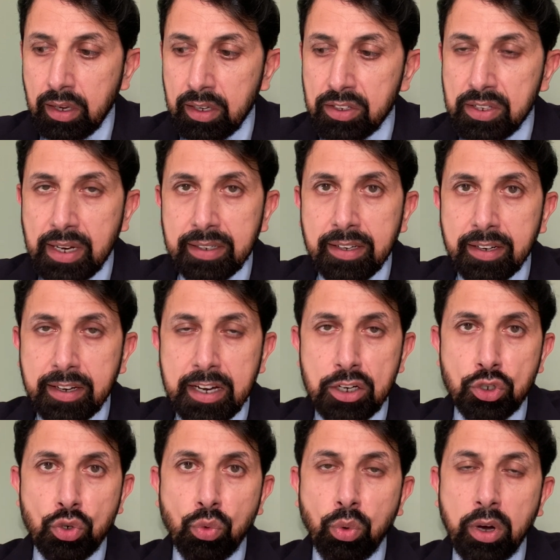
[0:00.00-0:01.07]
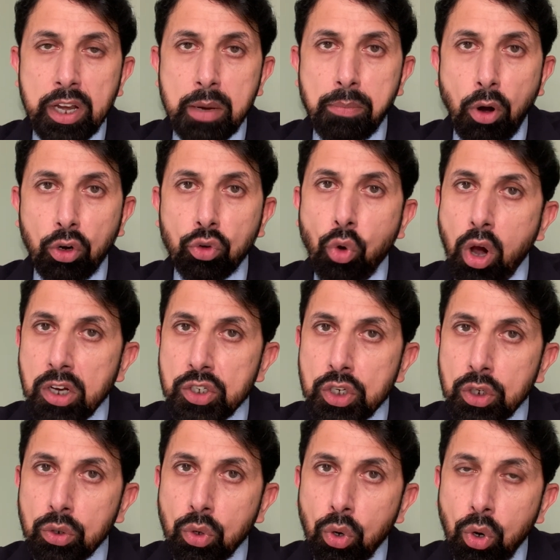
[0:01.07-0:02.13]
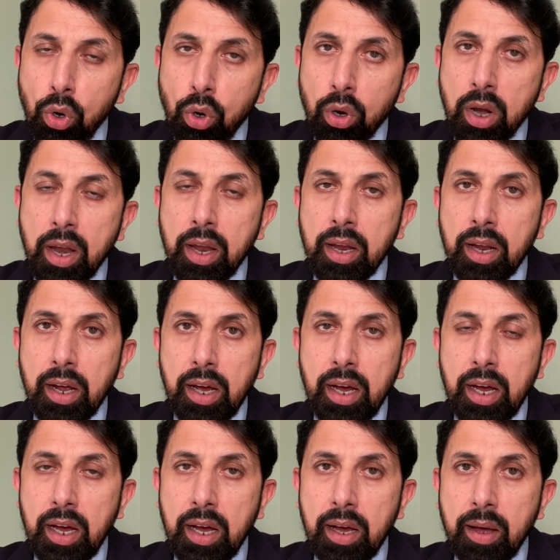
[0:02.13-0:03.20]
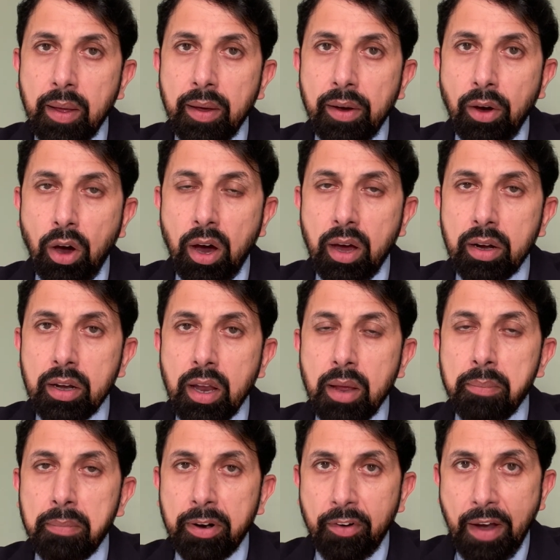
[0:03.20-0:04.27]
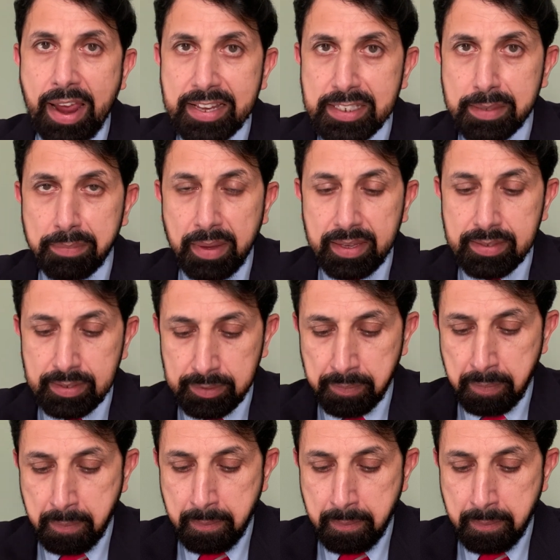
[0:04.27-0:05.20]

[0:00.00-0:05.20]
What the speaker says: younger kids, you worry about kwashiorkor or marasmus.